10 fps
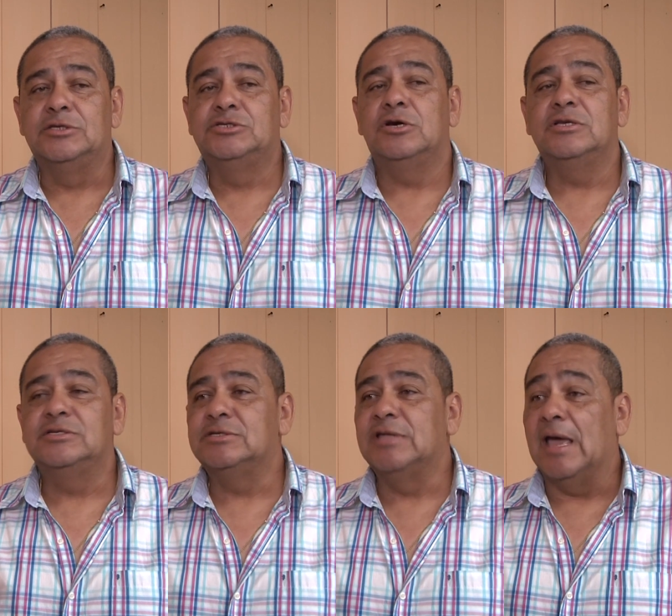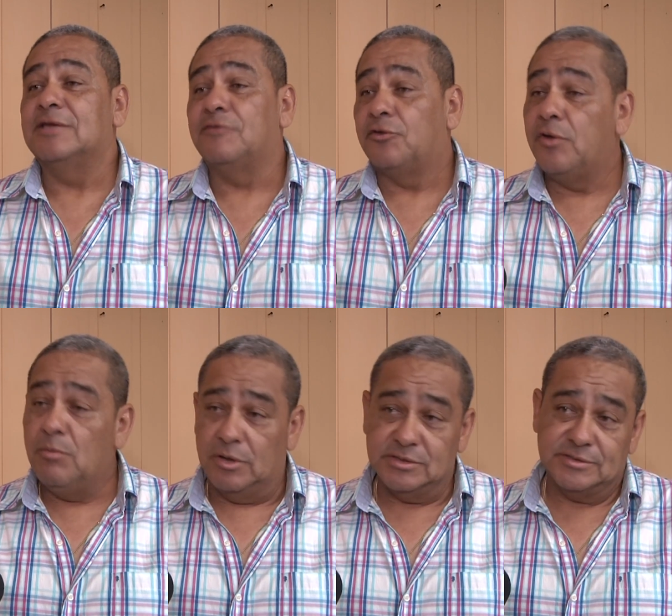The judge, they asked for
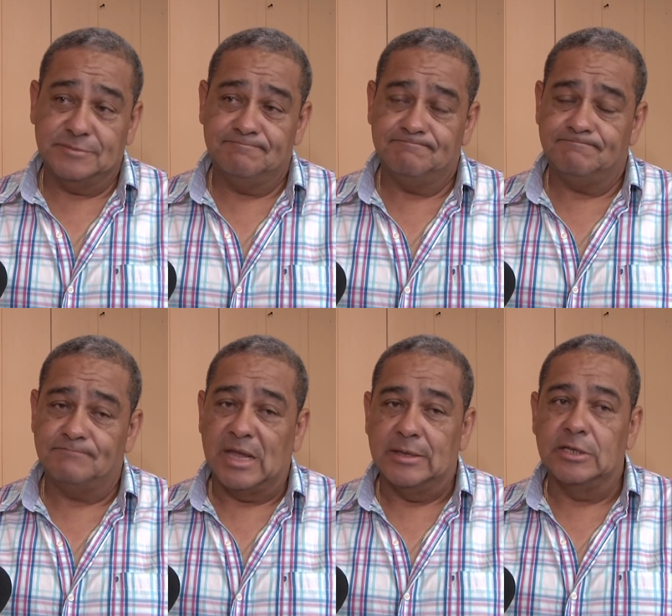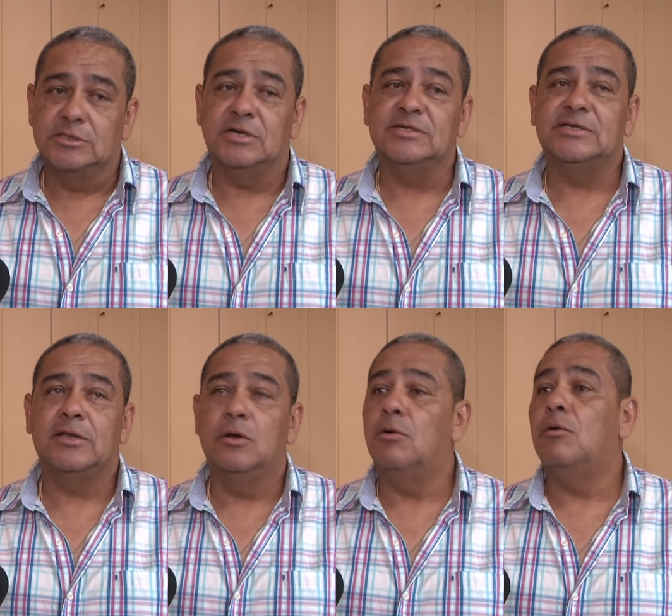three months the judge
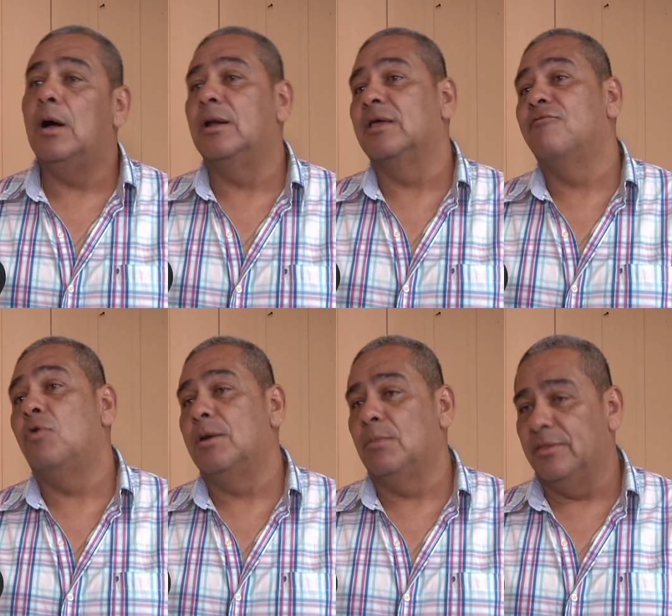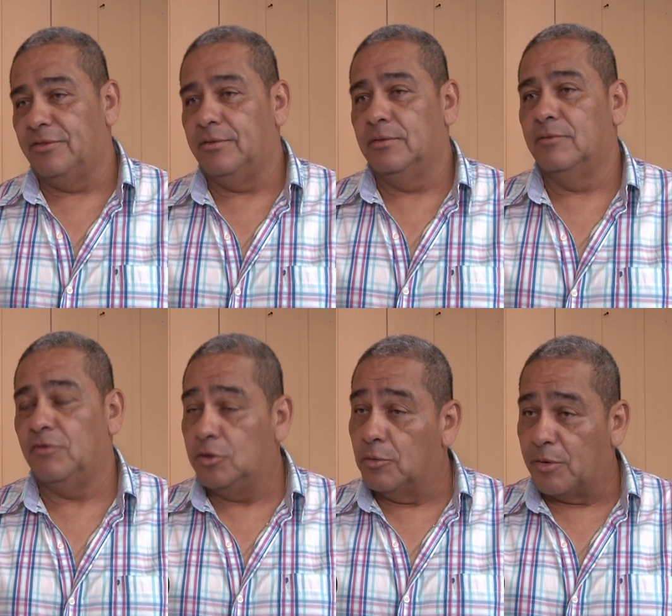said, No, I'll give one month
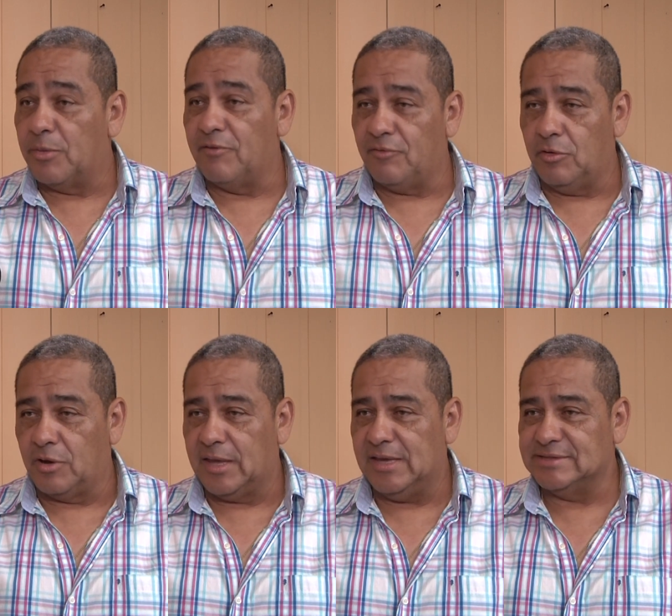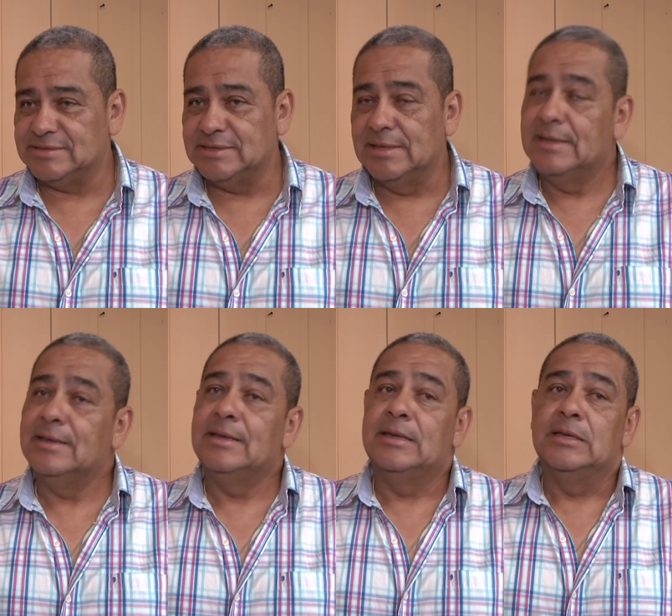for you to prepare for your case.
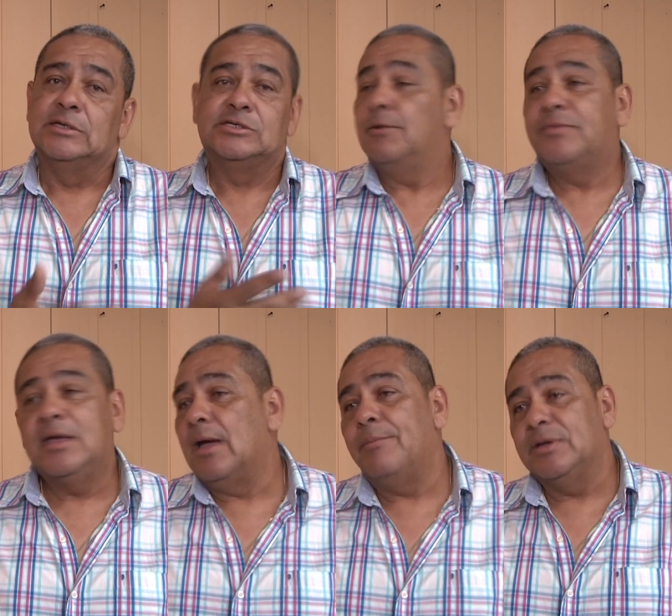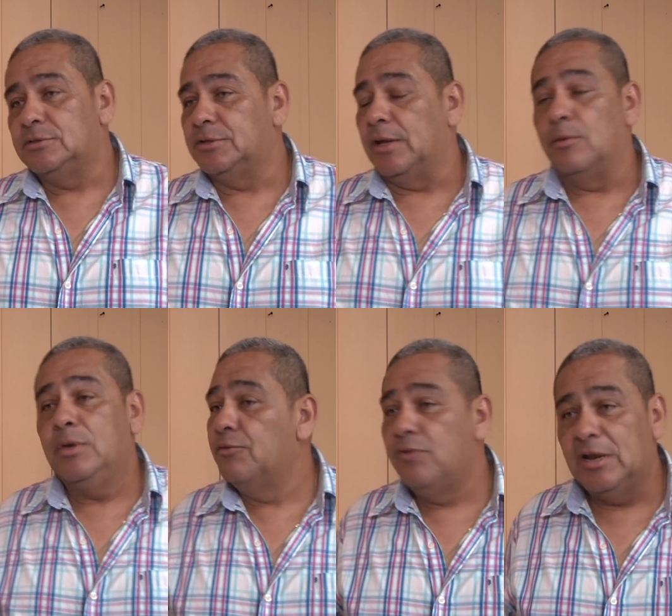Something happened today.
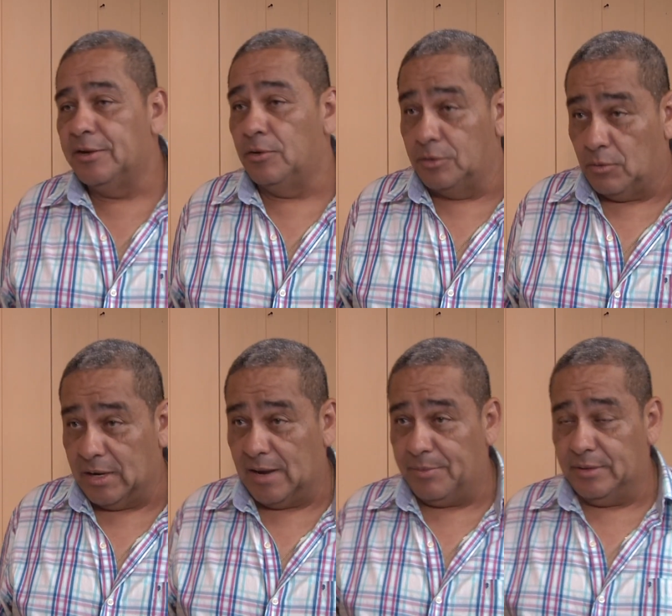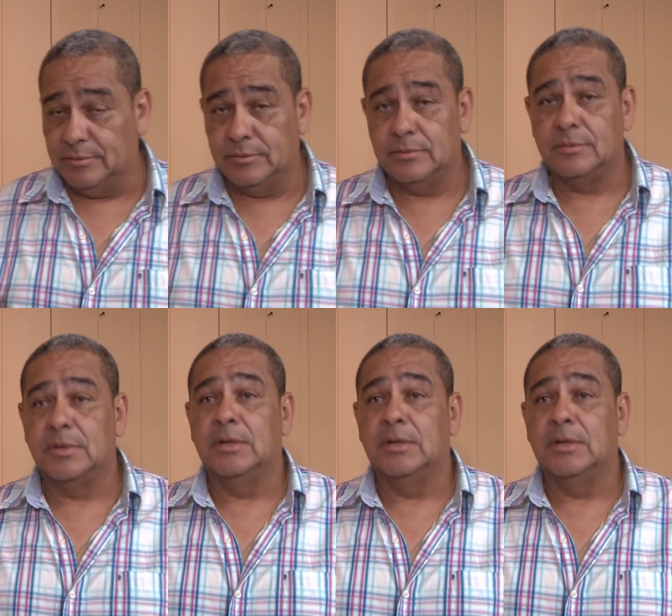We really don't know what happened.